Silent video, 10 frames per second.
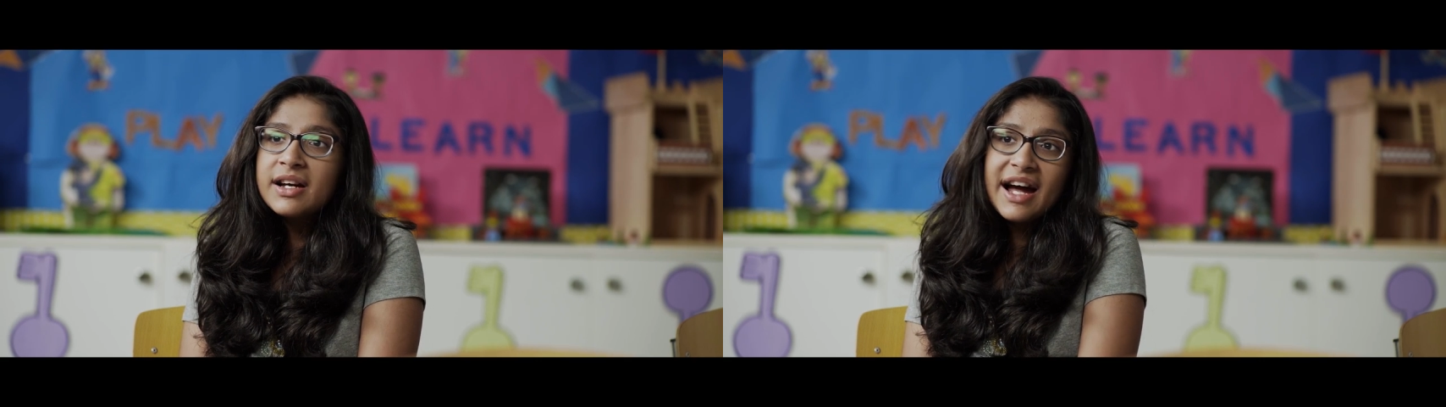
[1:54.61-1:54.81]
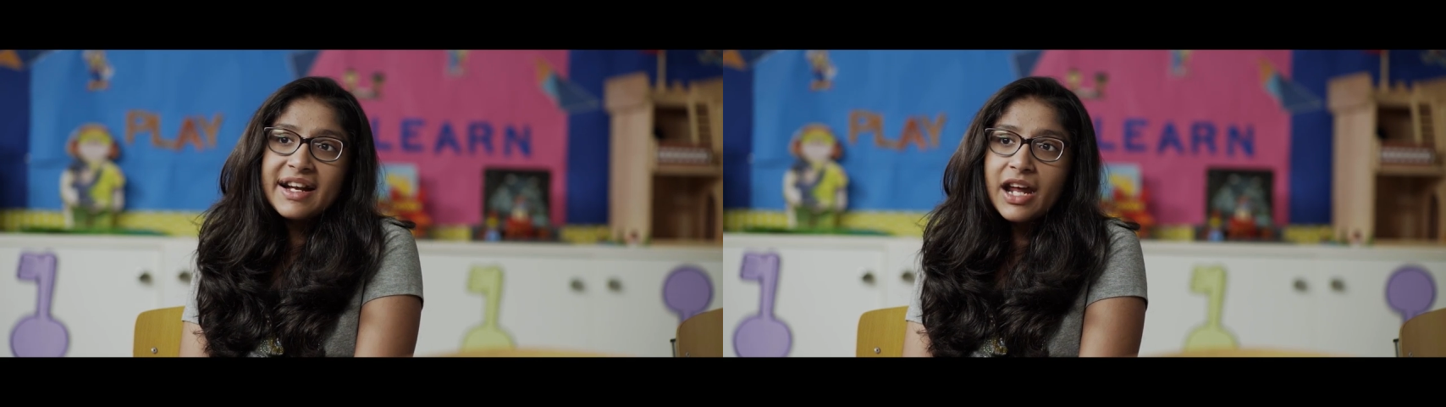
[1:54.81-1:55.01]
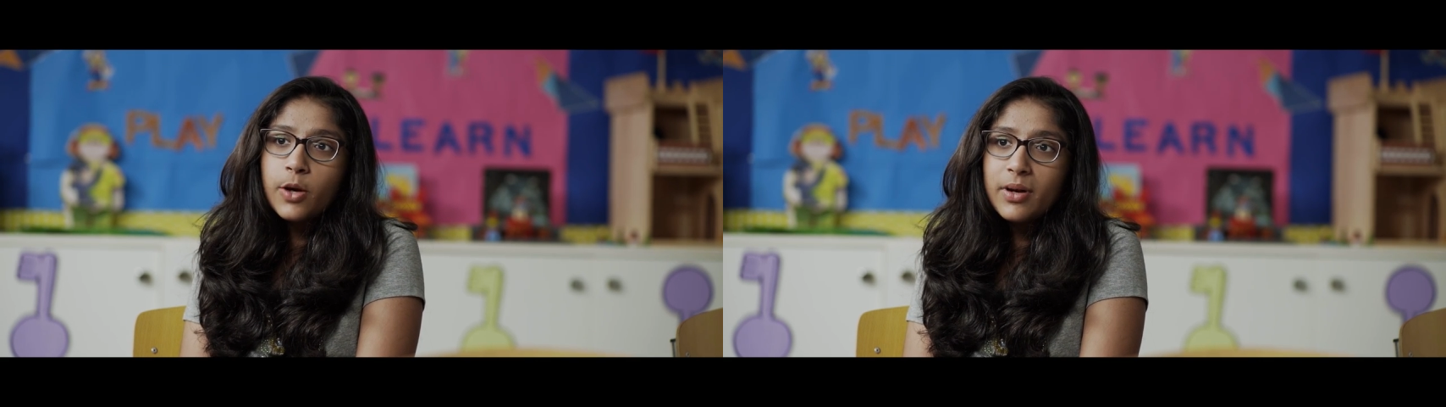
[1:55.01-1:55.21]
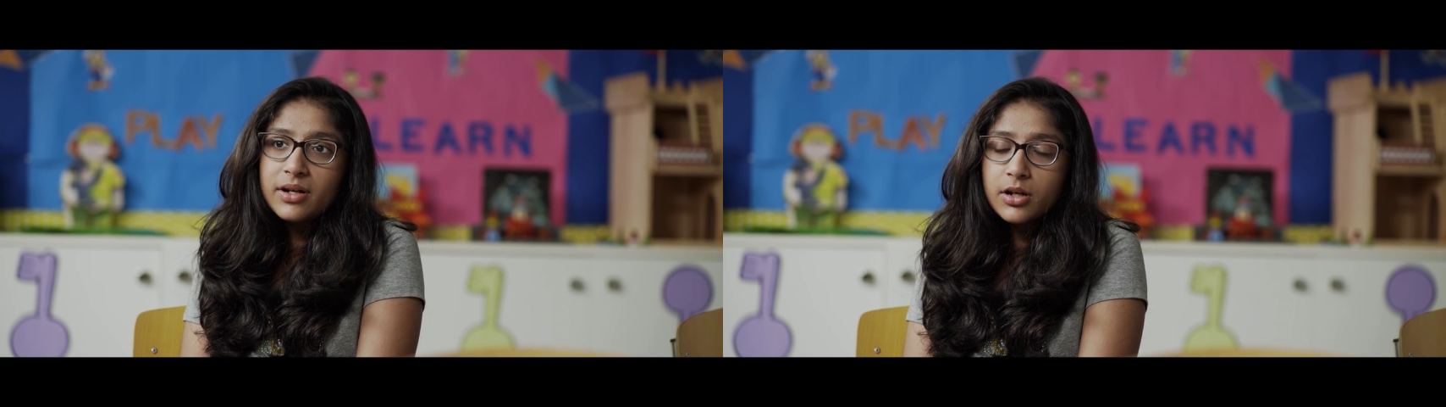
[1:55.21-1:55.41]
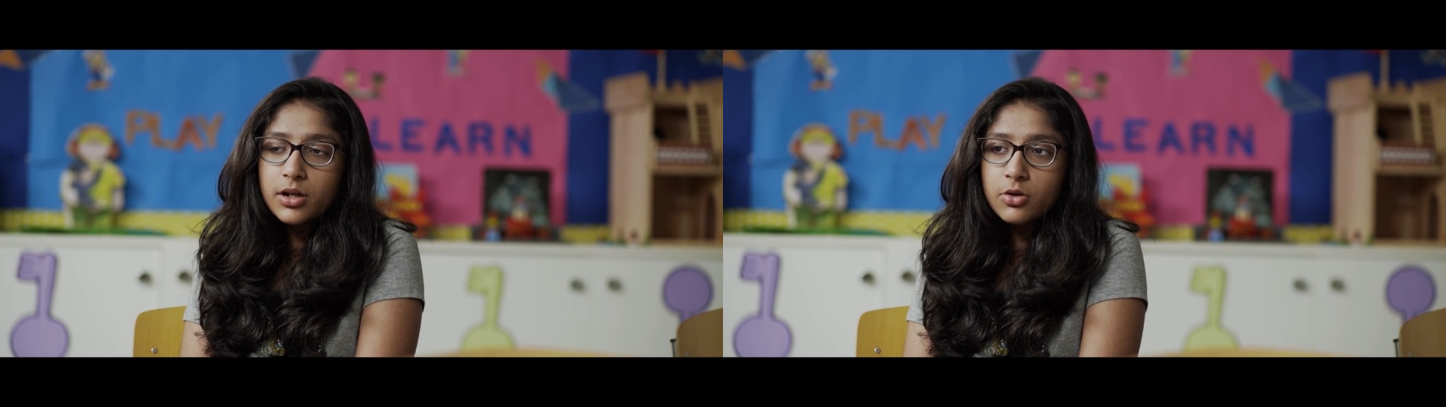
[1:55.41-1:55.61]
and take
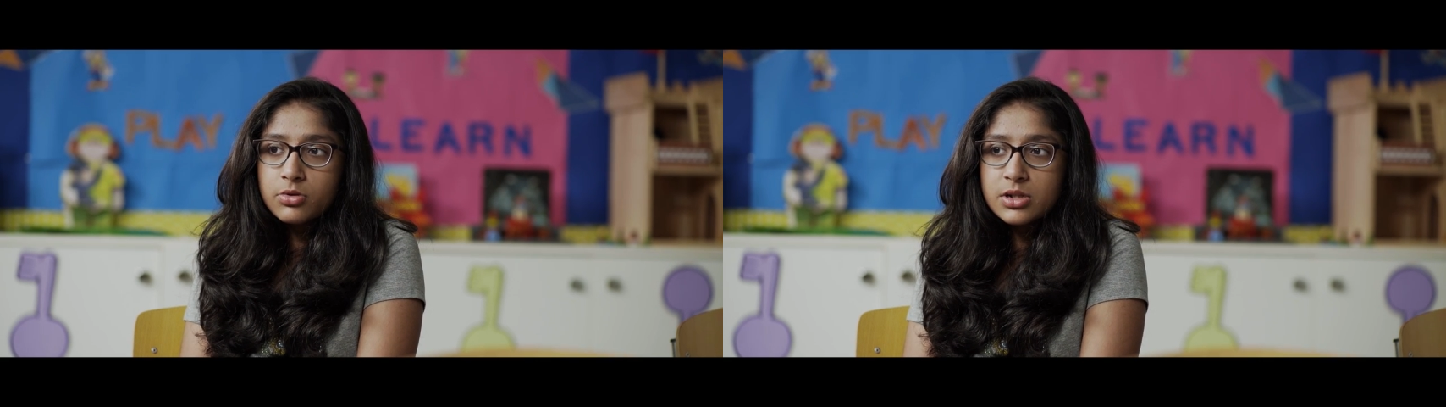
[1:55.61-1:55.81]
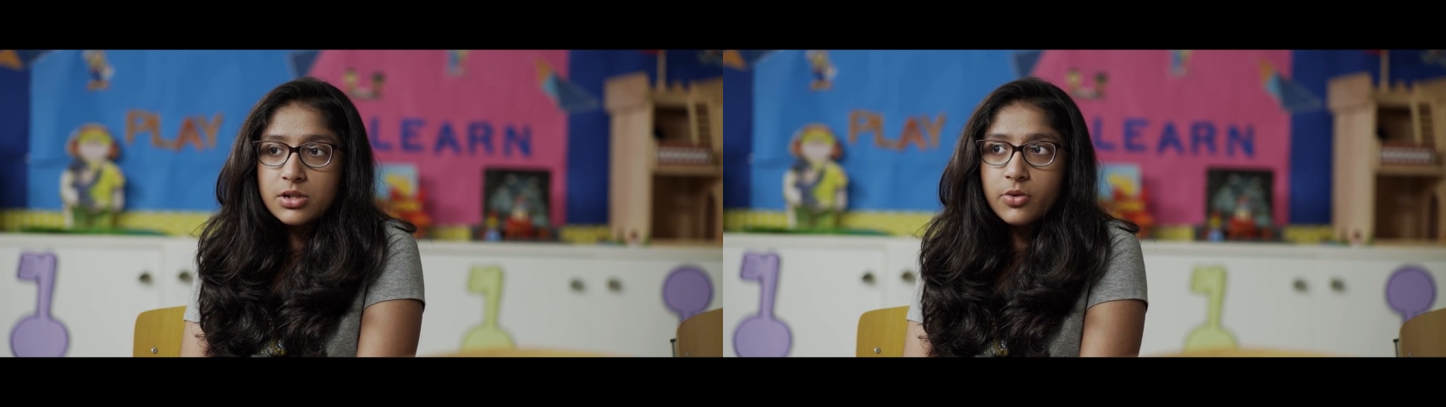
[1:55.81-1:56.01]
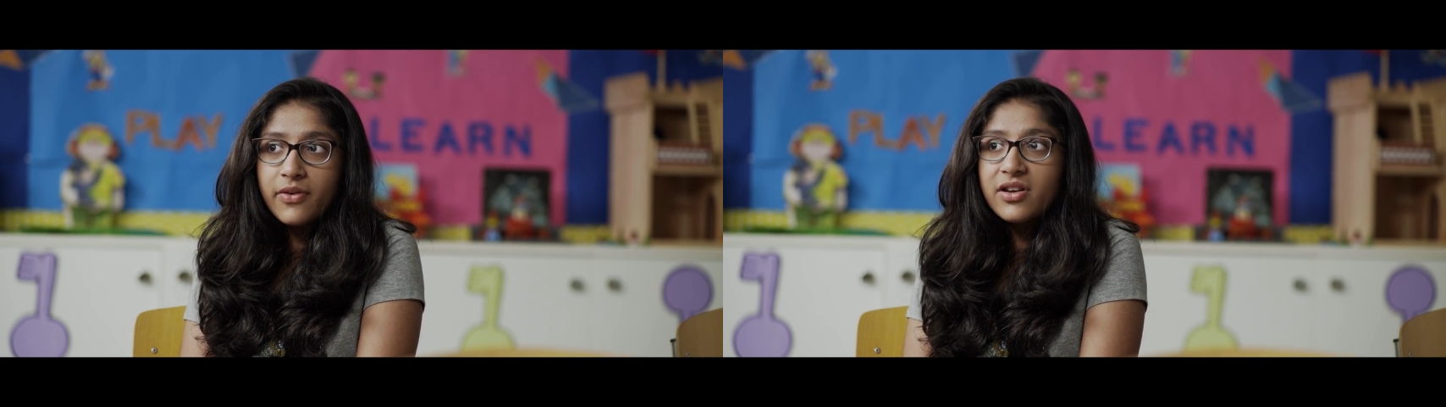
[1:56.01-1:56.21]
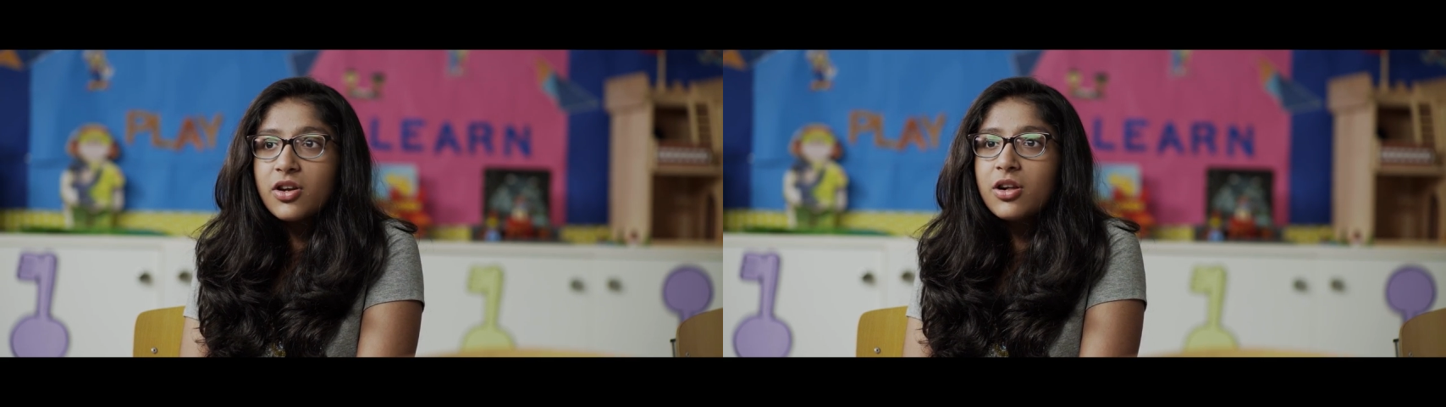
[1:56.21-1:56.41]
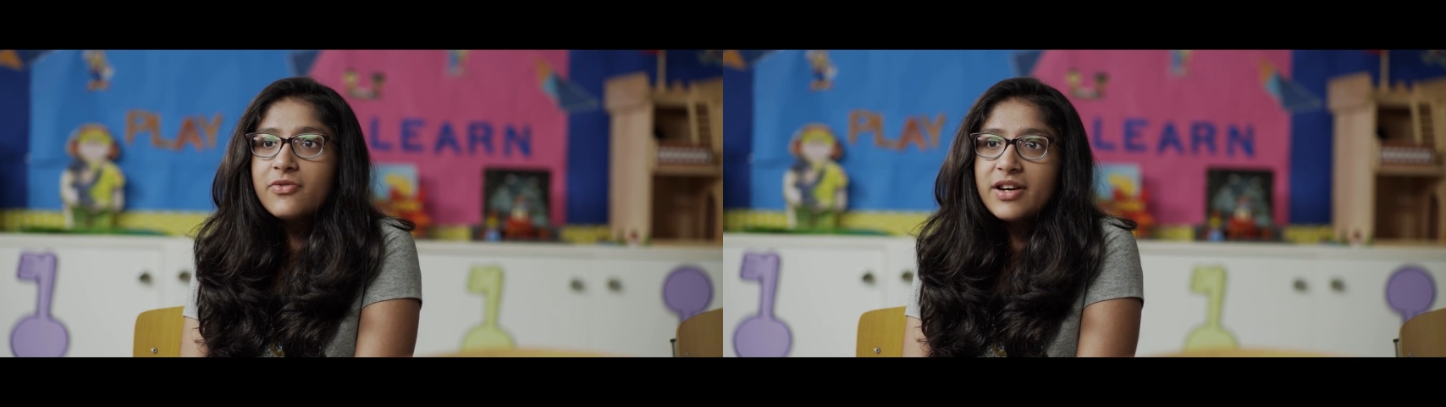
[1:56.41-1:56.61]
winter clothes. So we were
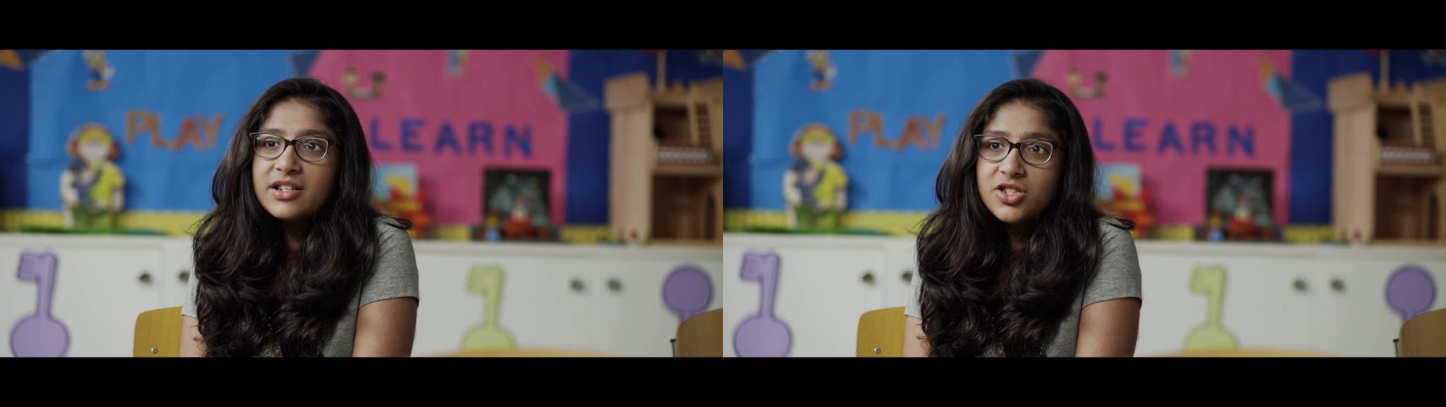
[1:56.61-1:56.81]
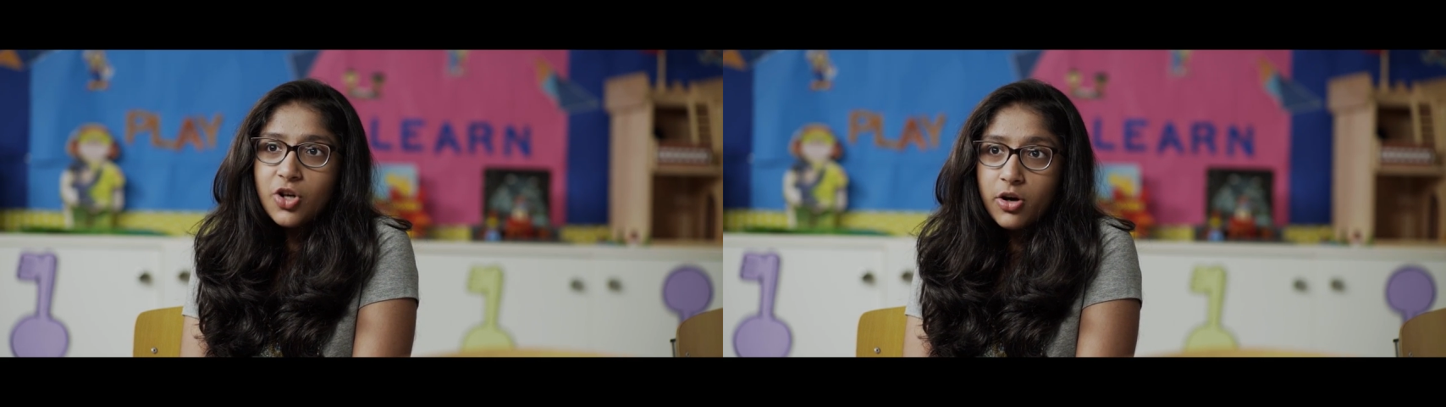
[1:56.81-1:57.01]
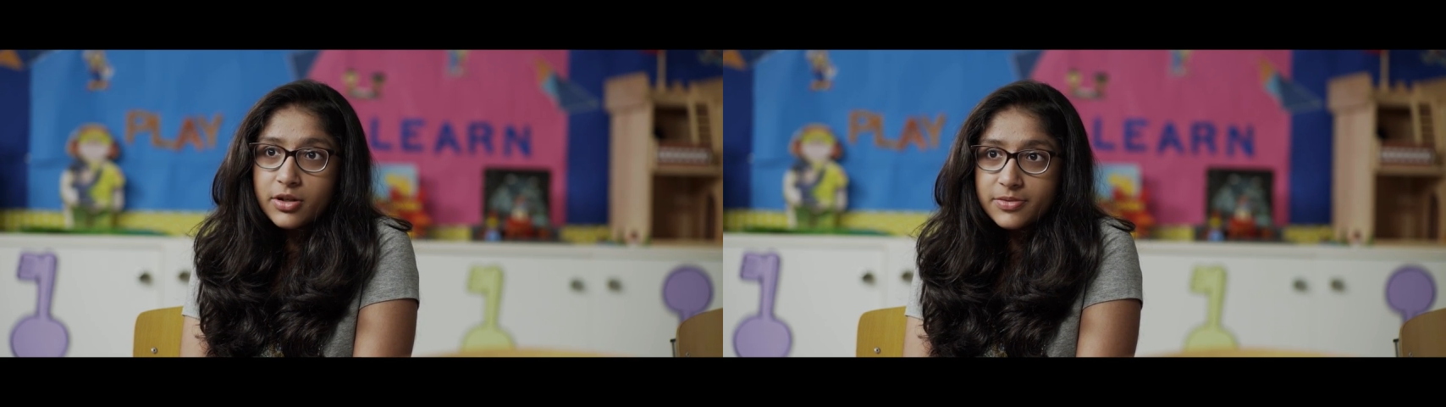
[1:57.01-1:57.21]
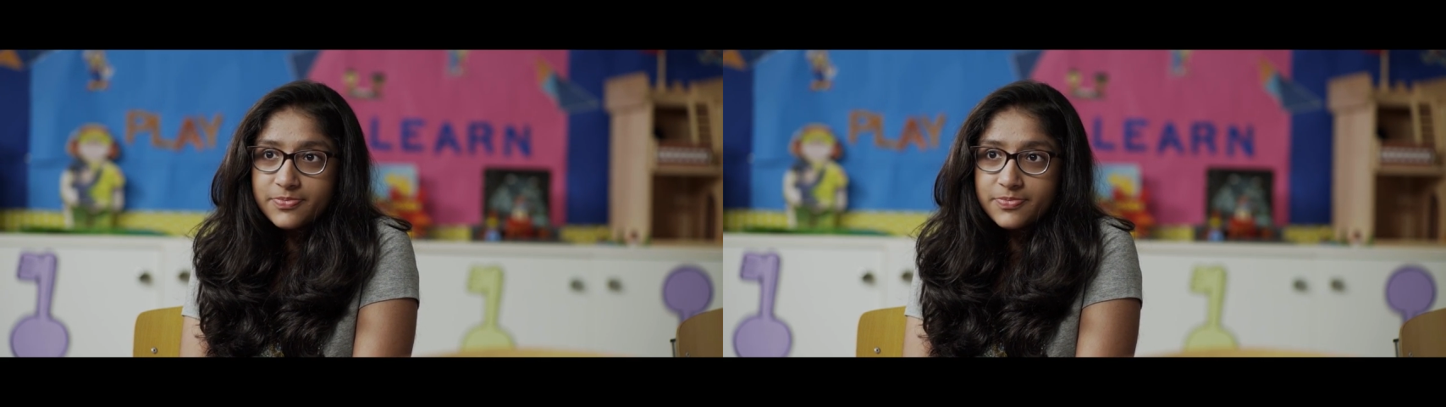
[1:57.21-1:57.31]
all very shocked.